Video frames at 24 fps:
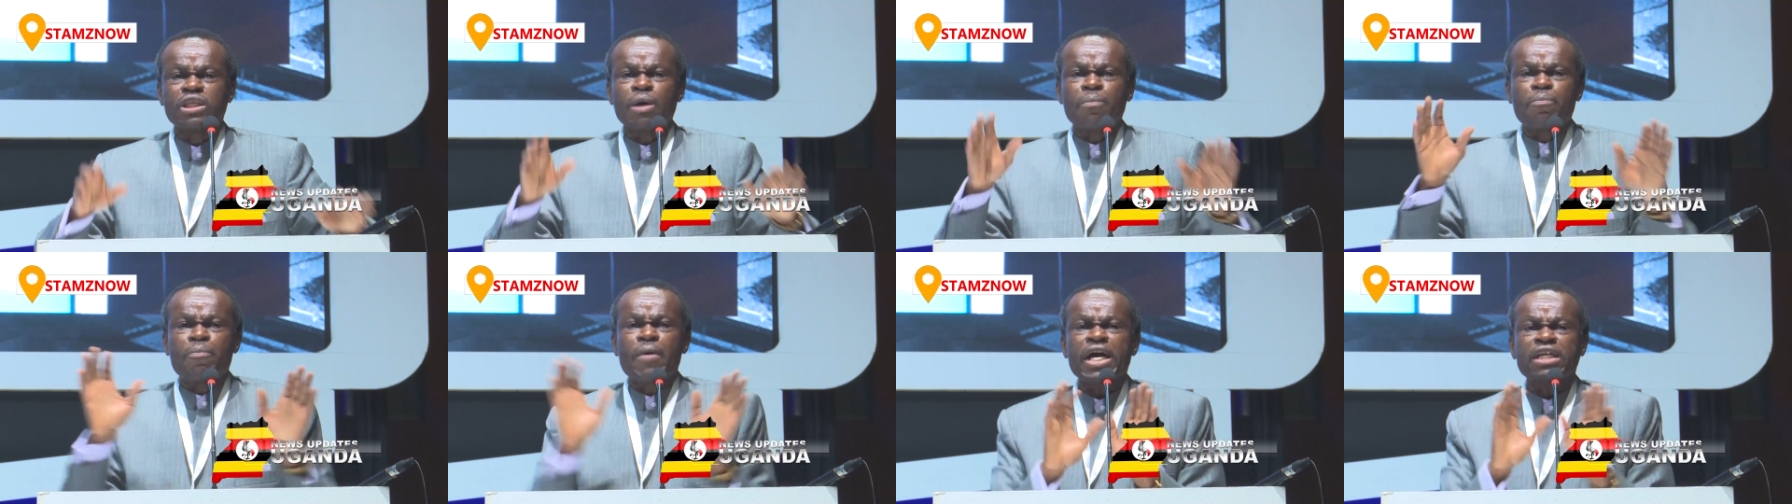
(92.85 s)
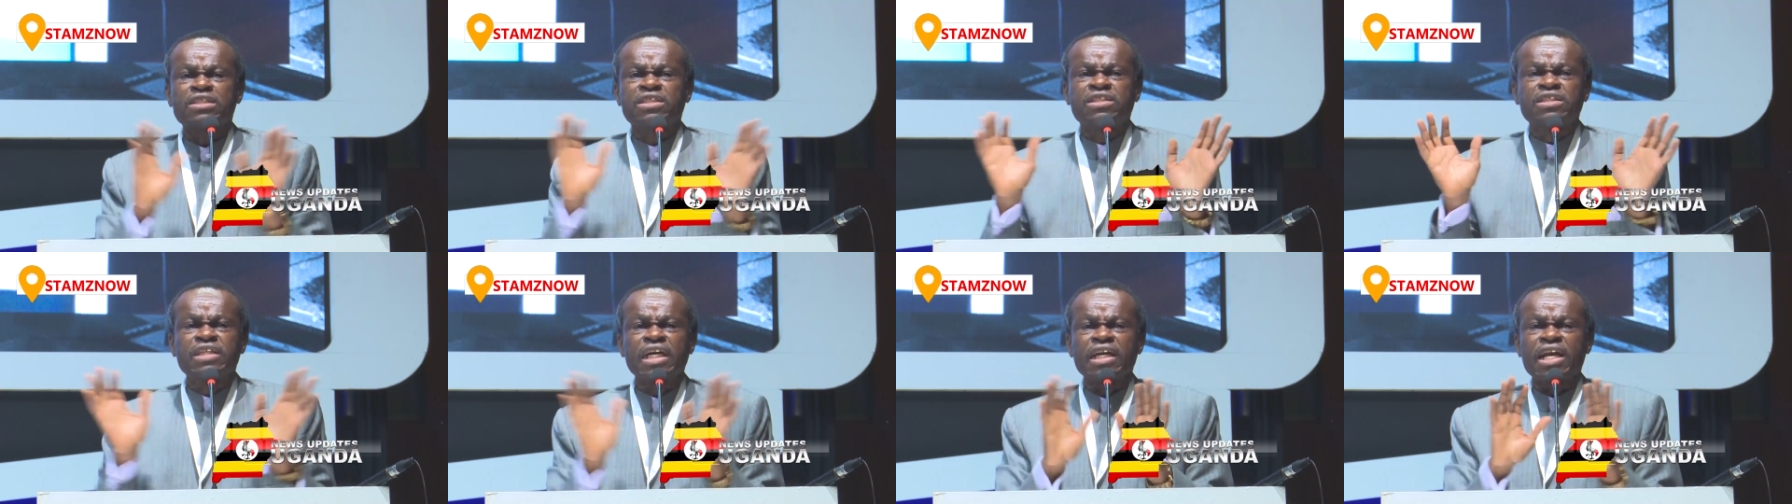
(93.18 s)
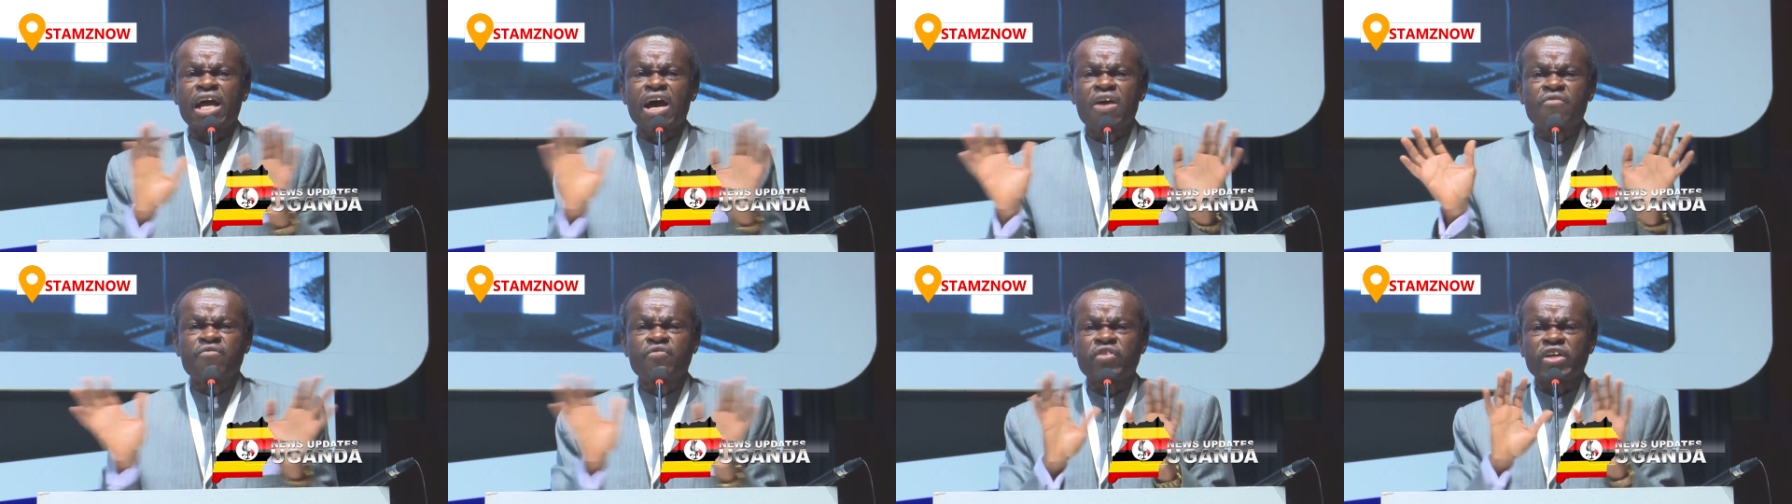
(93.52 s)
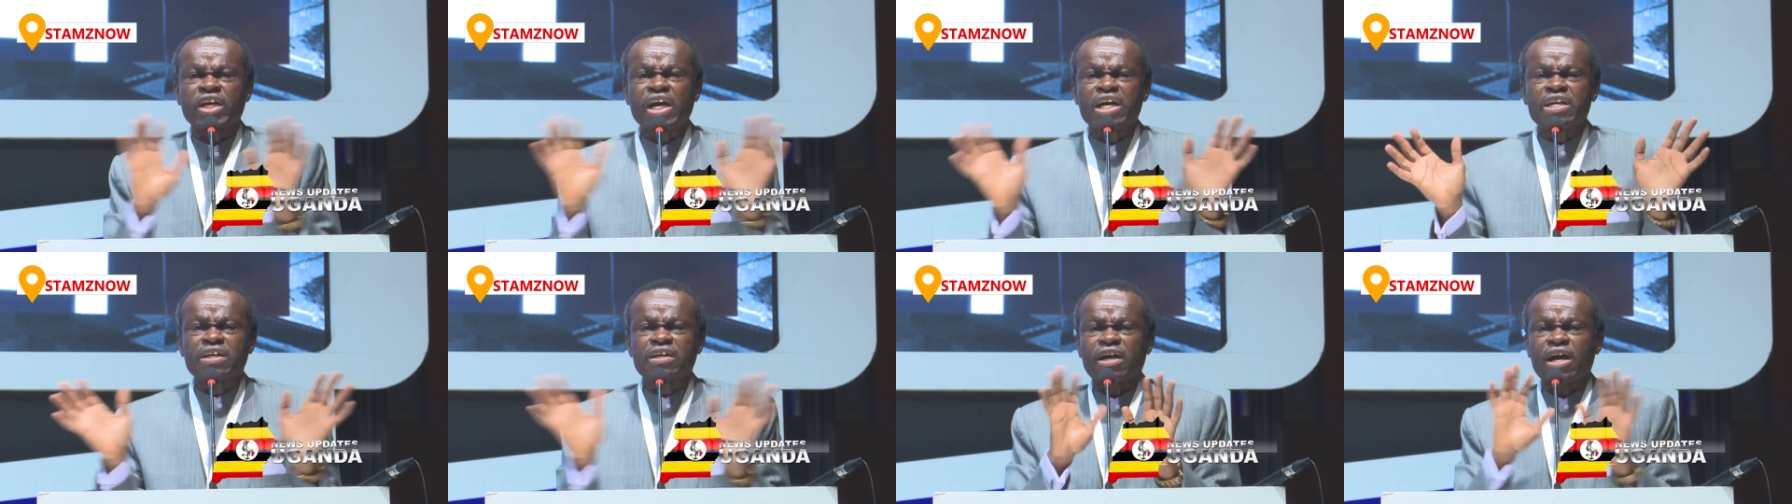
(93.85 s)
the best that
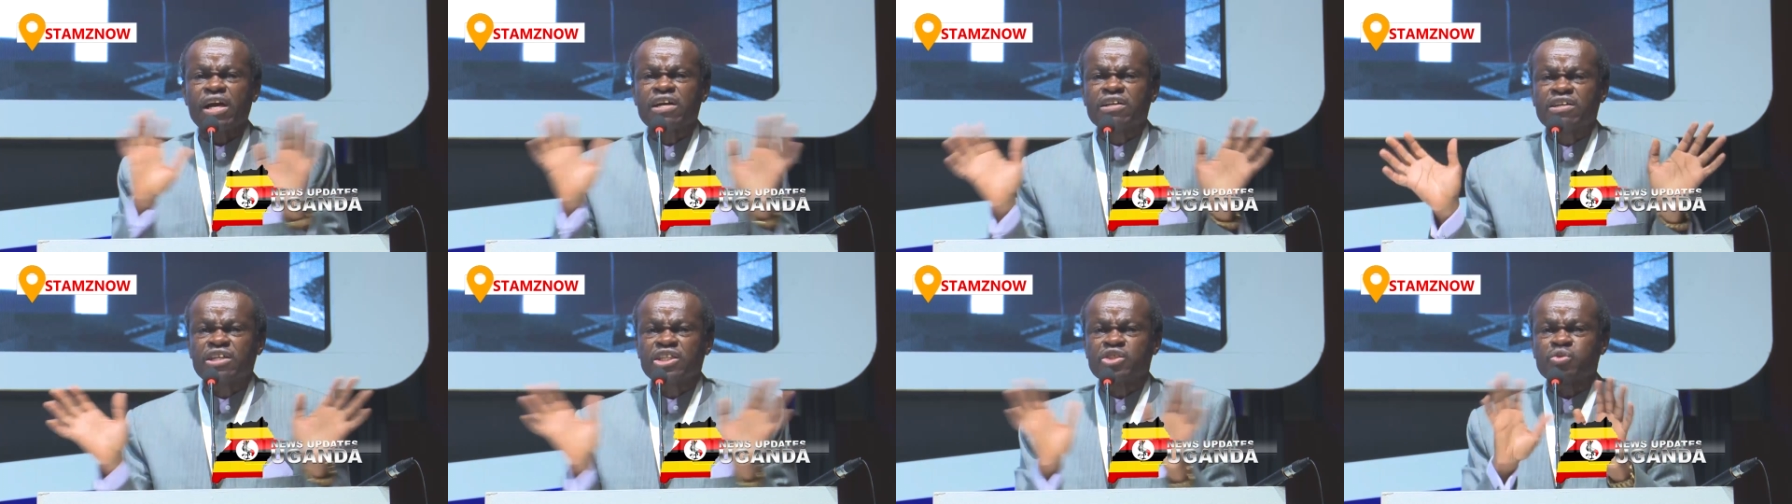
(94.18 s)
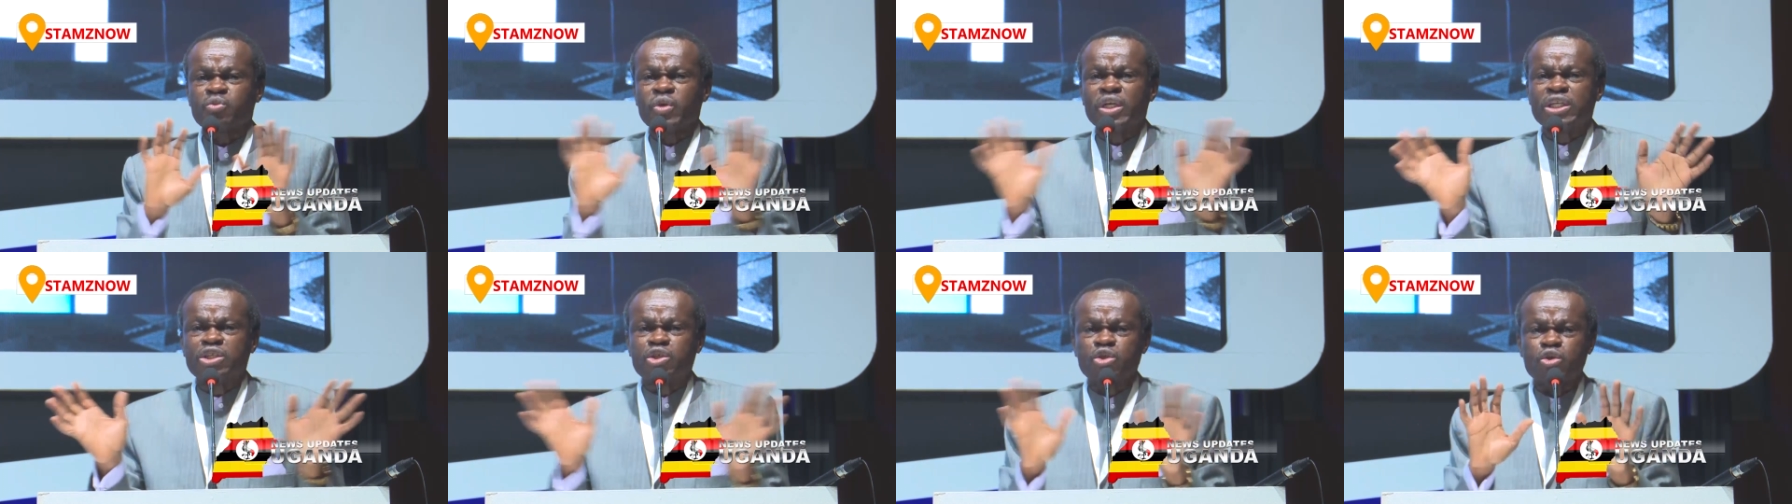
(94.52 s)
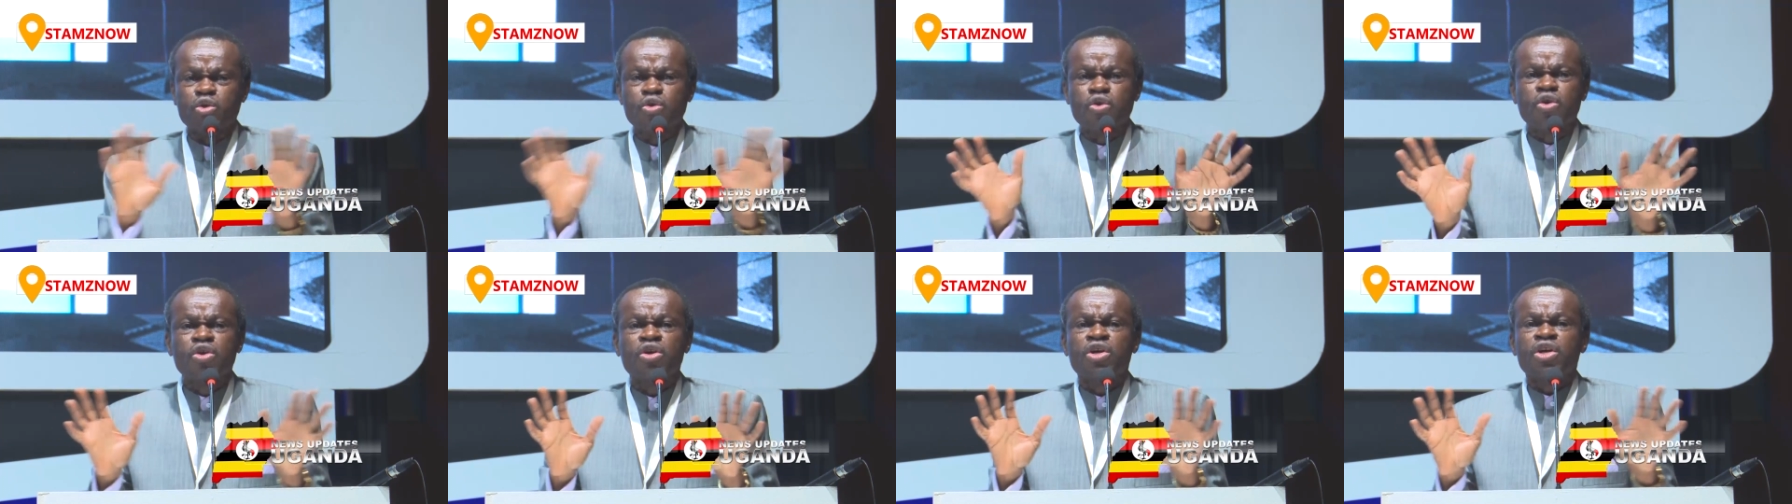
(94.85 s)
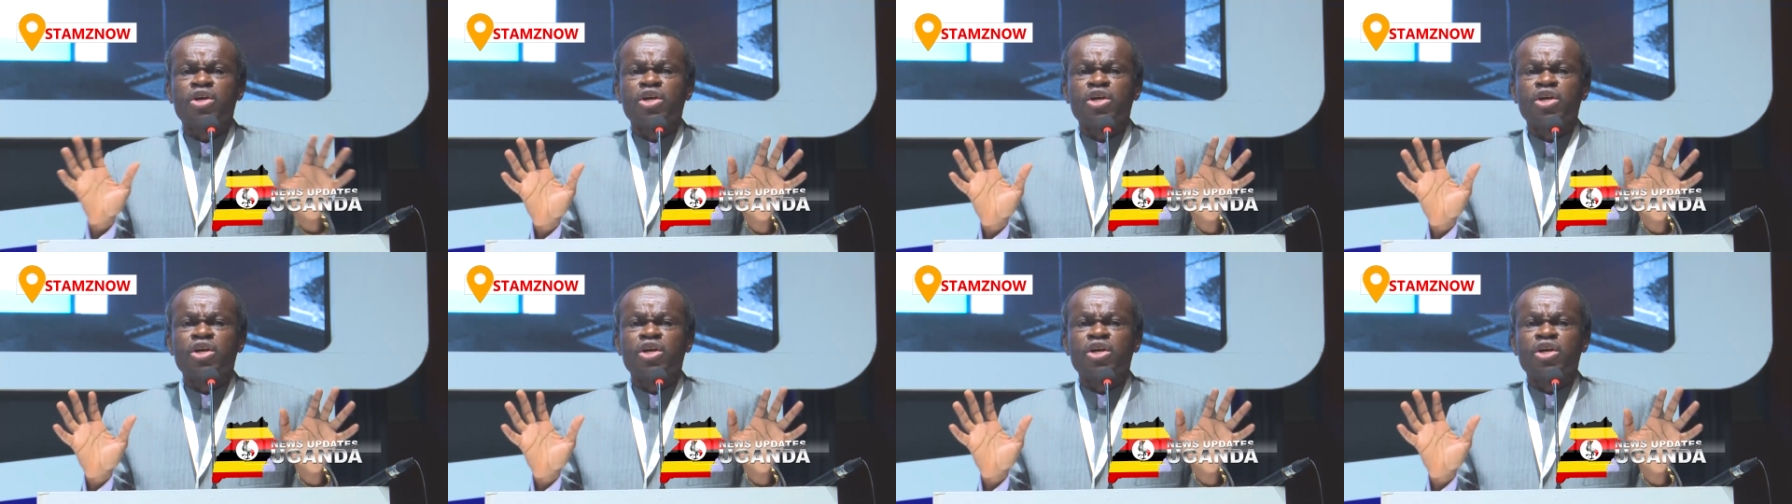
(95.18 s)
African countries will do